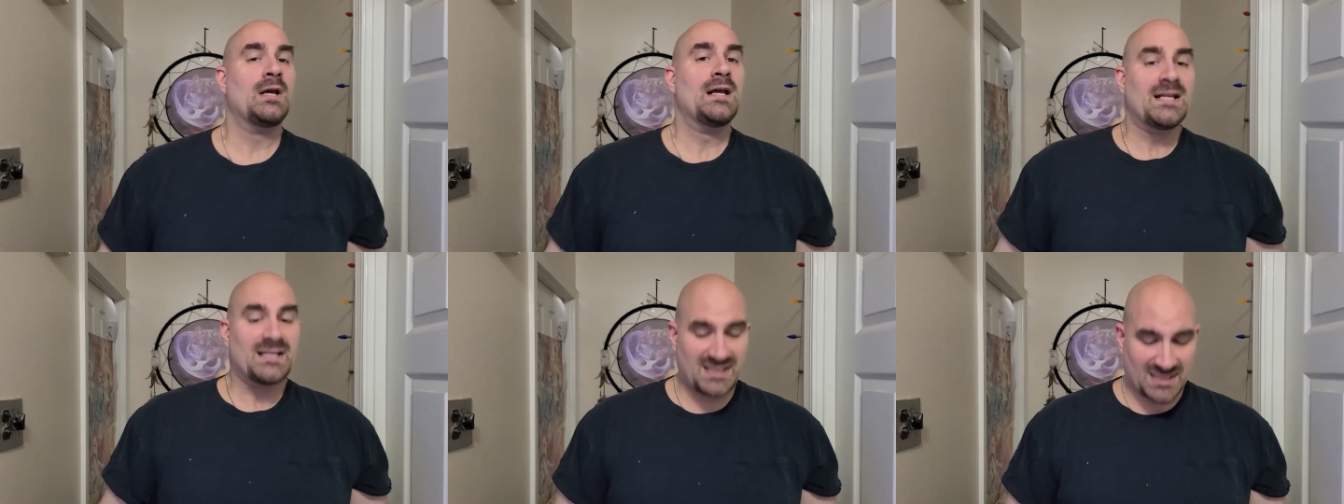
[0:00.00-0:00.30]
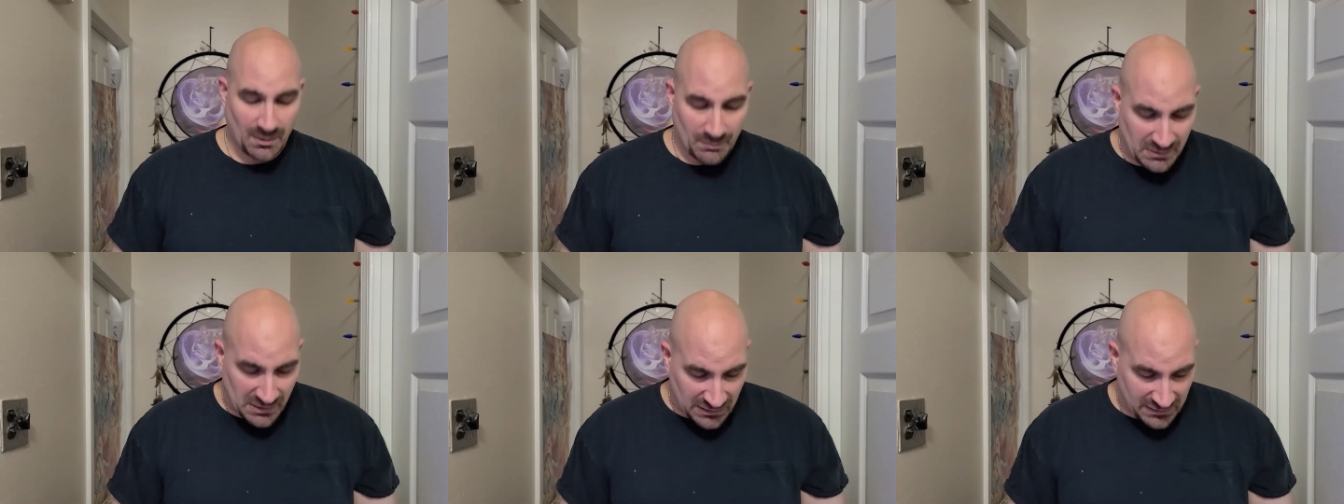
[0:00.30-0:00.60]

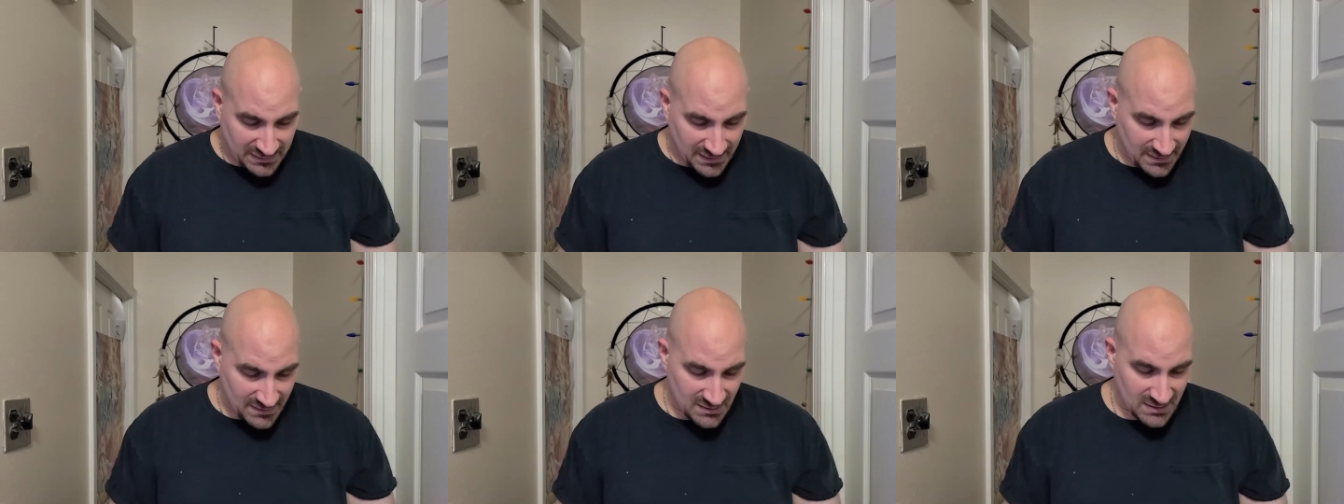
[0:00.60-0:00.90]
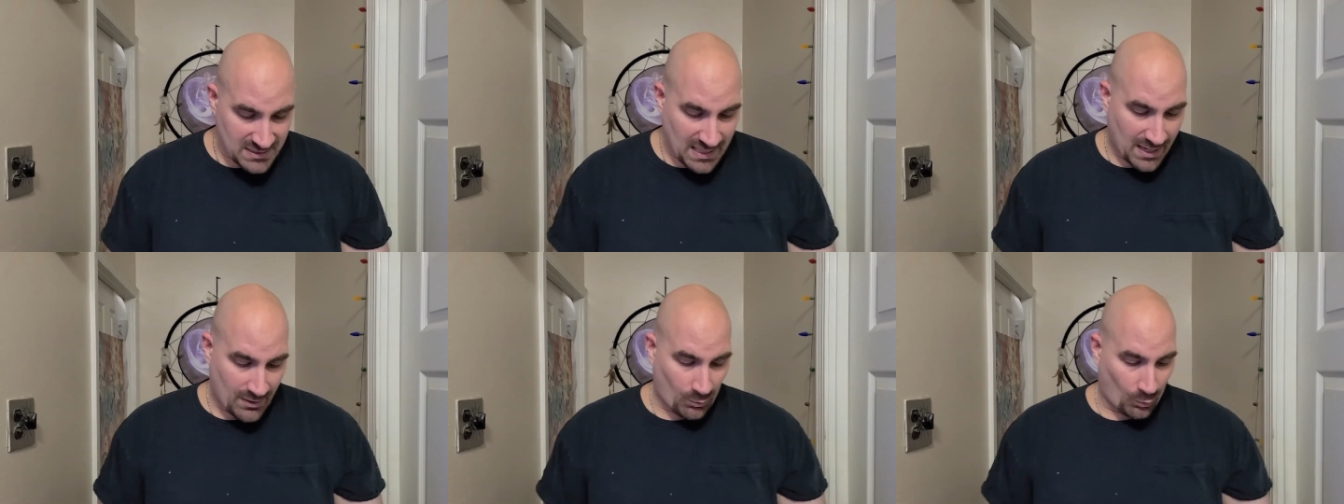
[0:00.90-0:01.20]
Some of the things
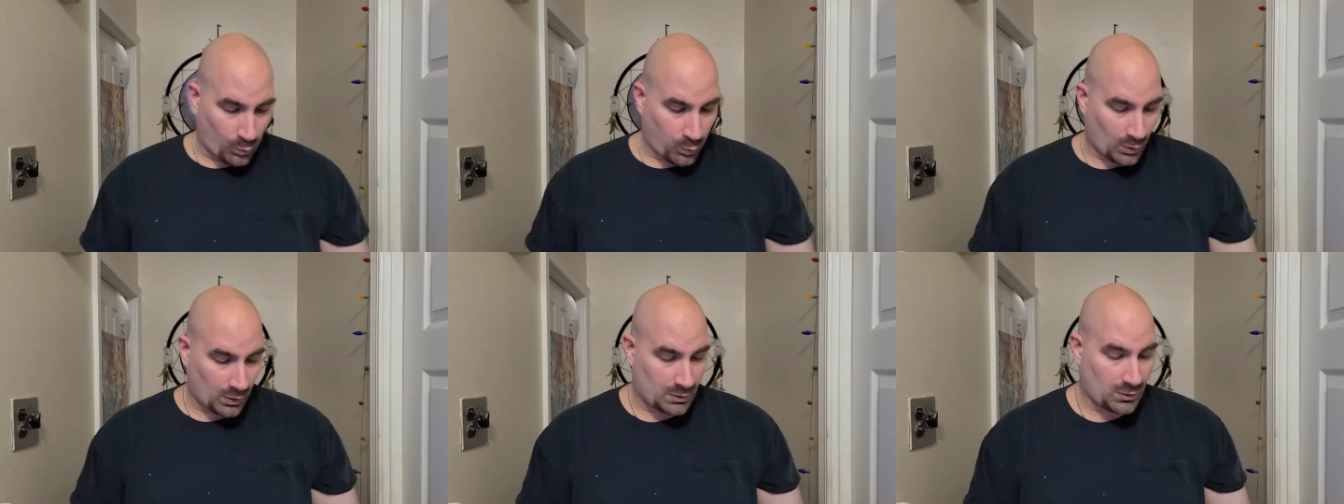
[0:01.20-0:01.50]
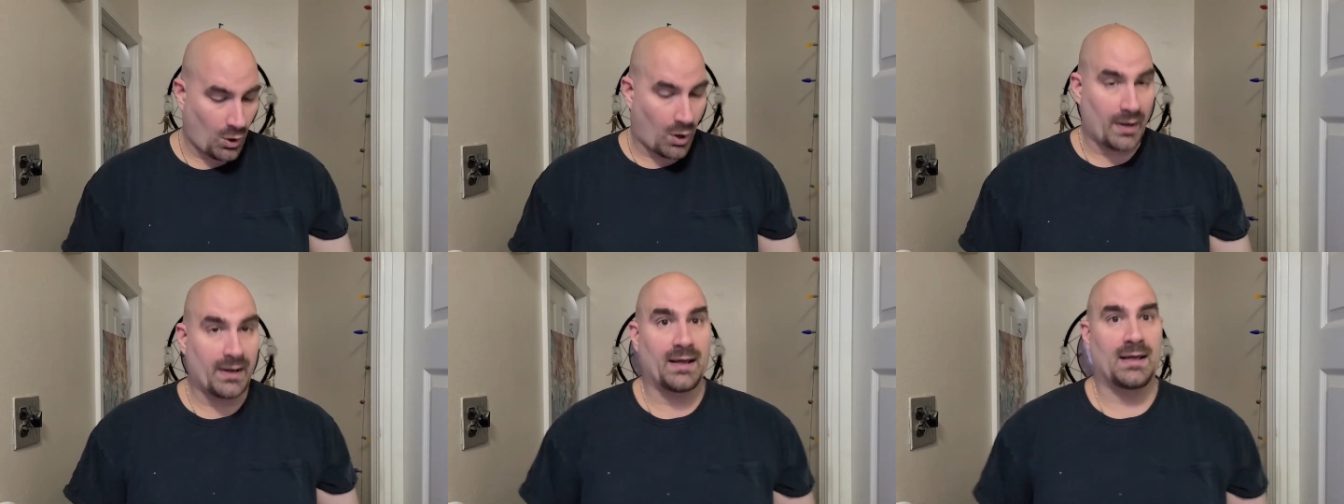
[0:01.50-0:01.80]
that work
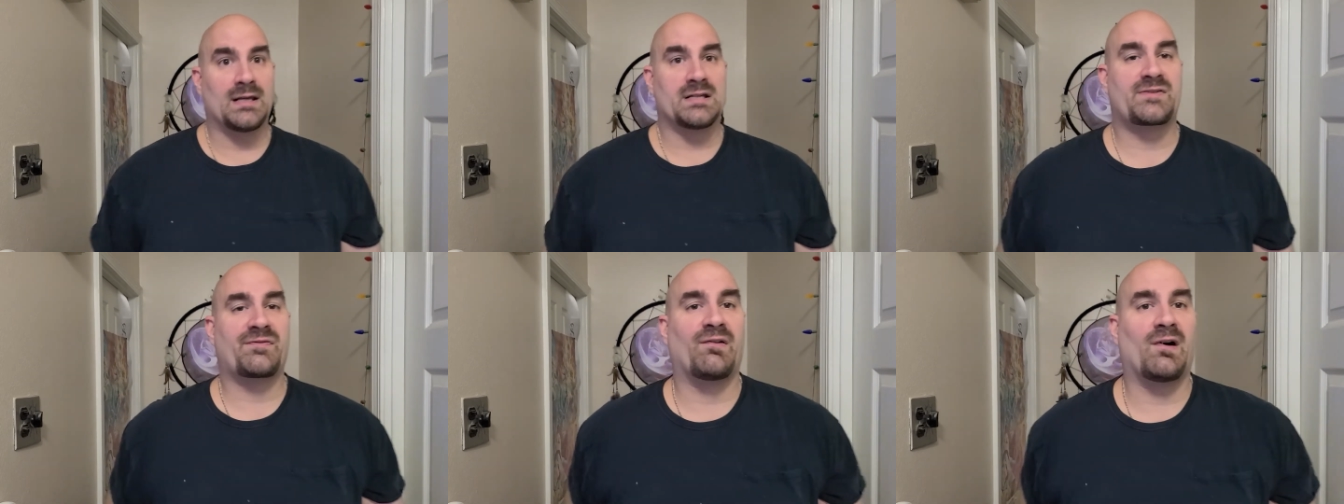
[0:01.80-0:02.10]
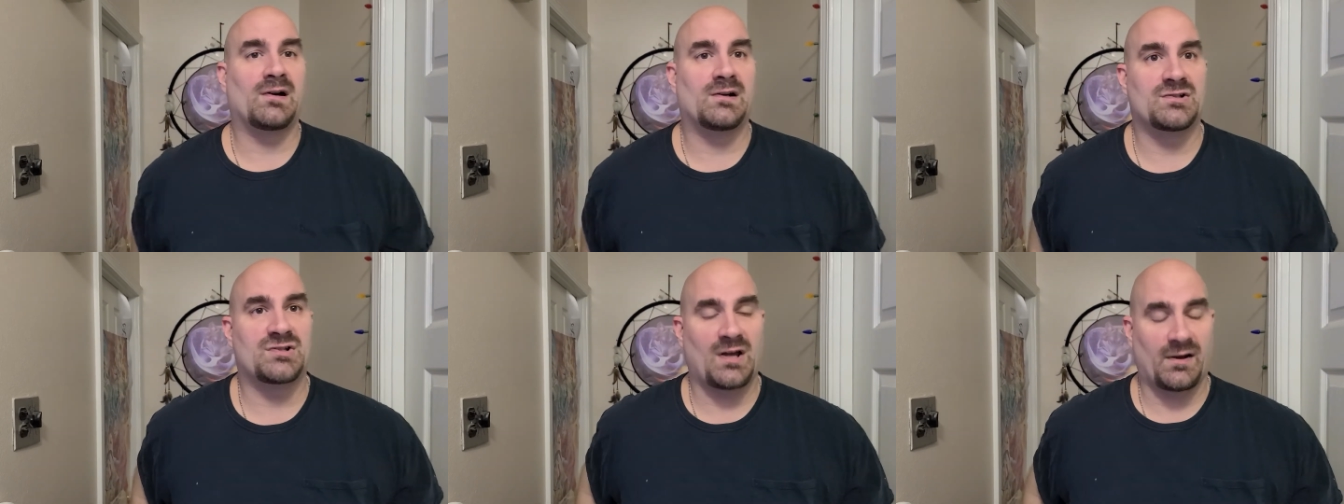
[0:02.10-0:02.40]
on it as
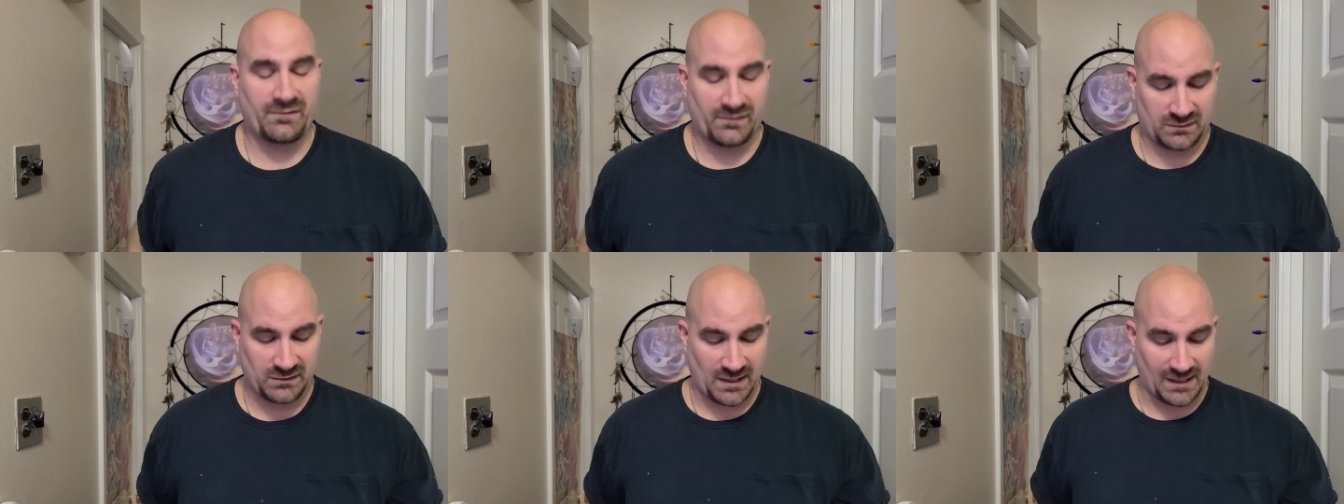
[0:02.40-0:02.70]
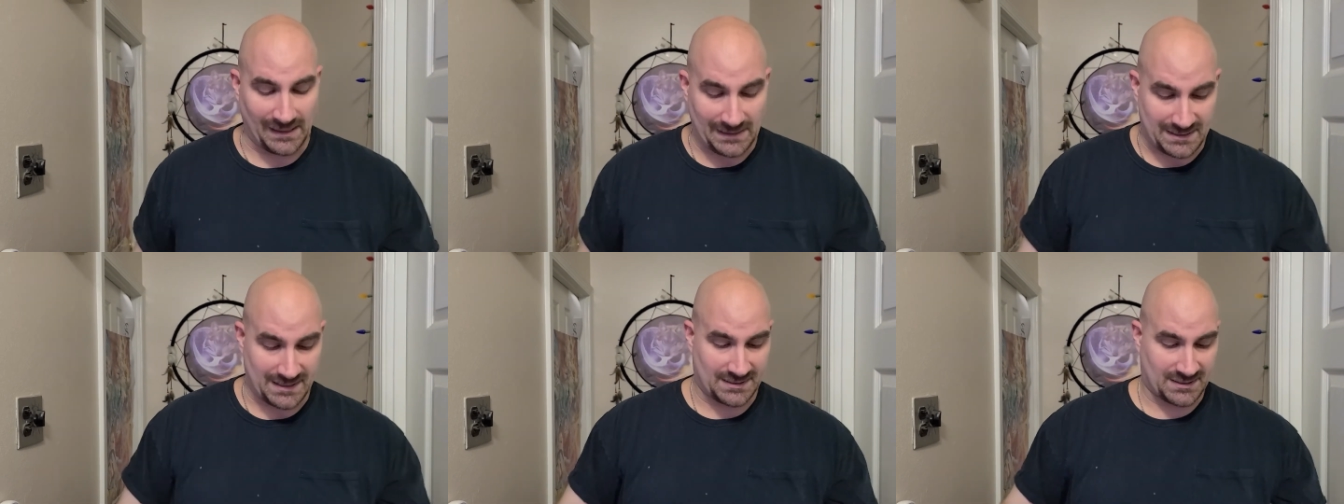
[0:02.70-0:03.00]
far as offer
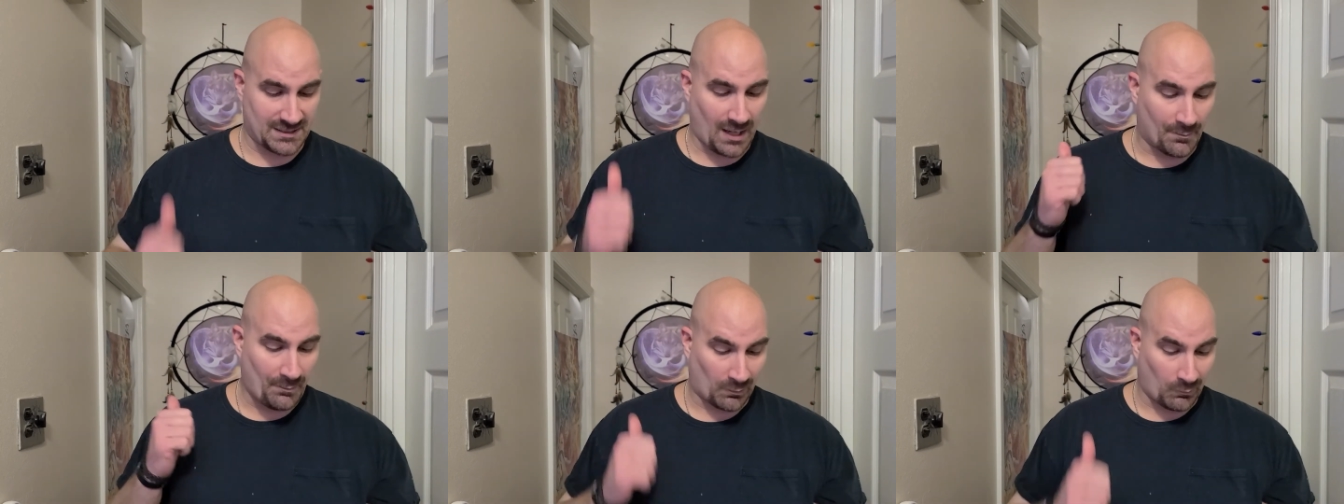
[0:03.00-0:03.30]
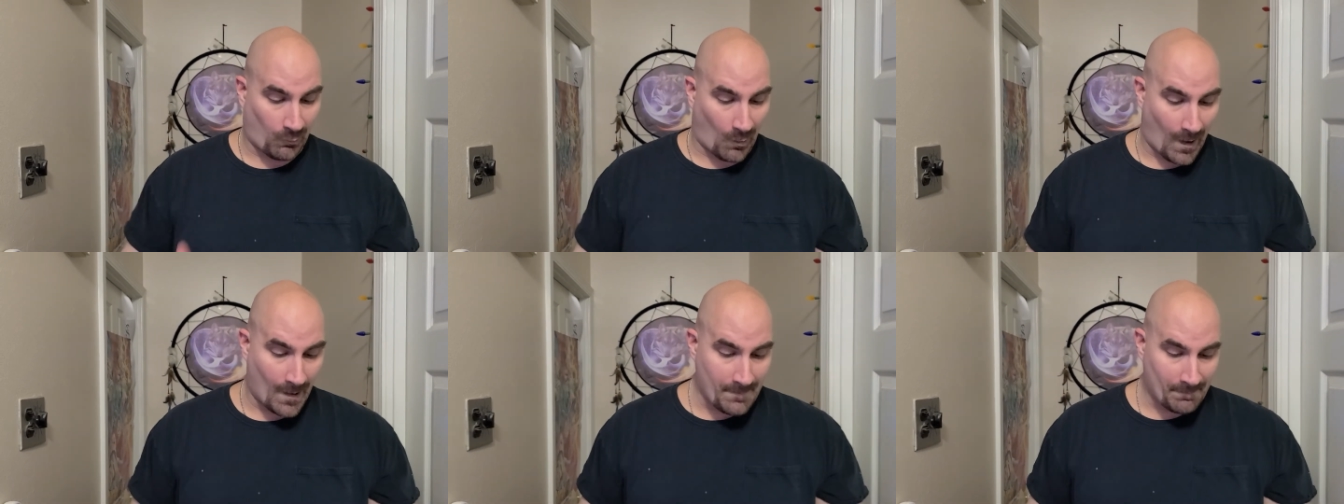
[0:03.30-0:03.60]
things is number
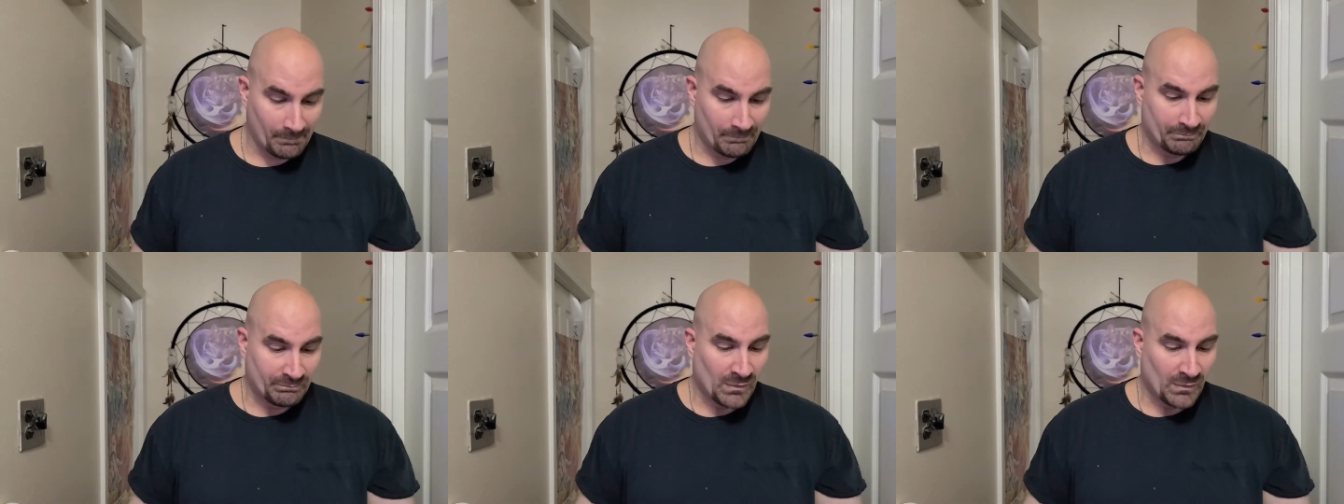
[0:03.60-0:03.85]
one,